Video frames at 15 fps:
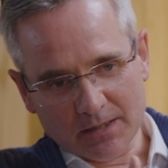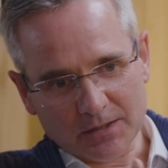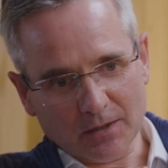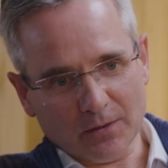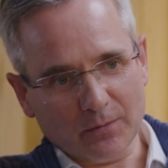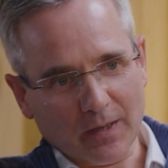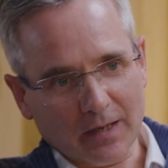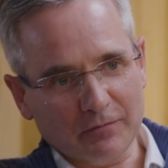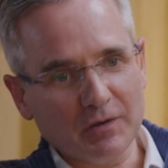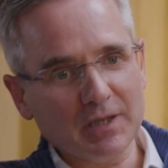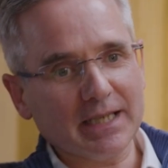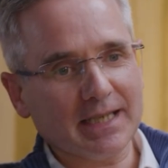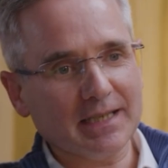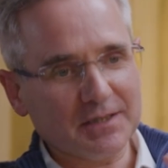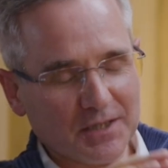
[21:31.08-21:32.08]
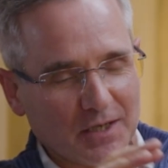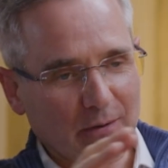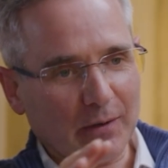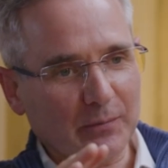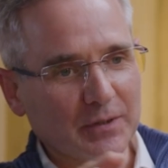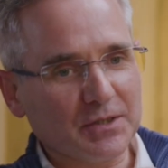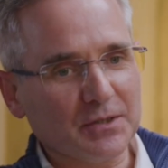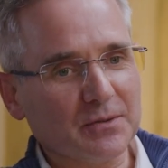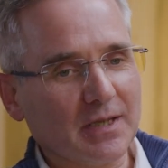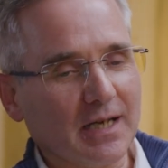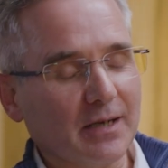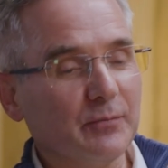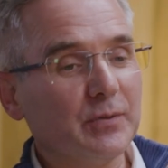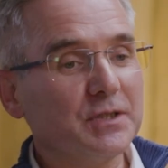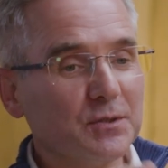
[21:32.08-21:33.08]
So I'm really keen to know how we do that.
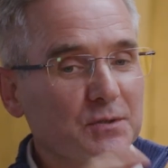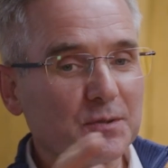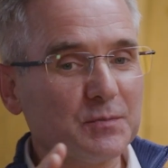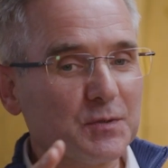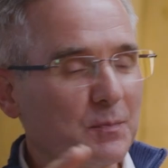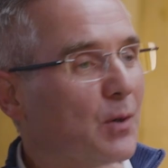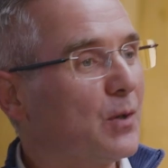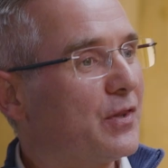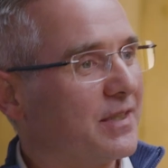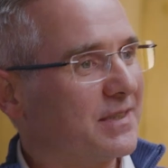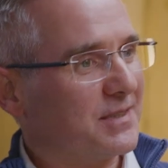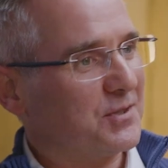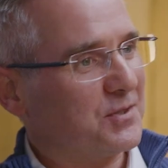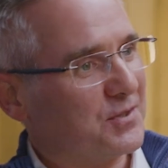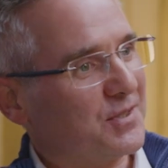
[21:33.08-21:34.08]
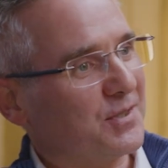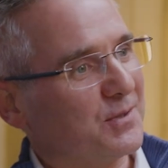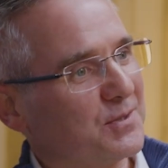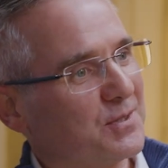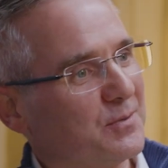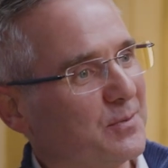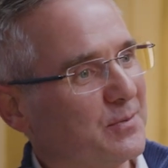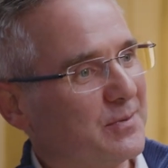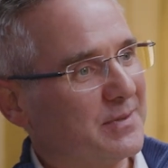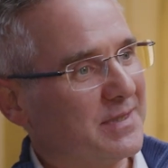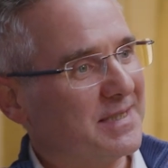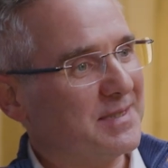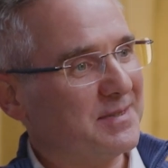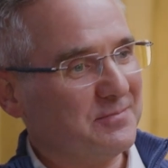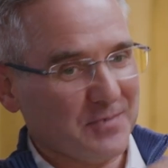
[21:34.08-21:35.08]
And we do some small things, I should say, also
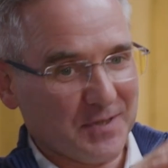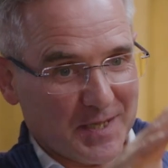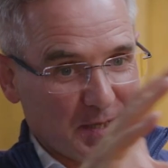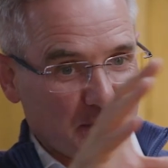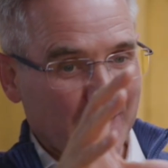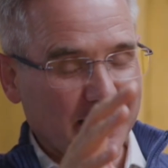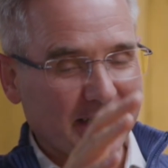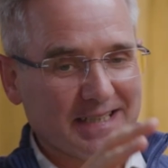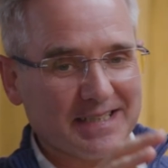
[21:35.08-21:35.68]
within the bank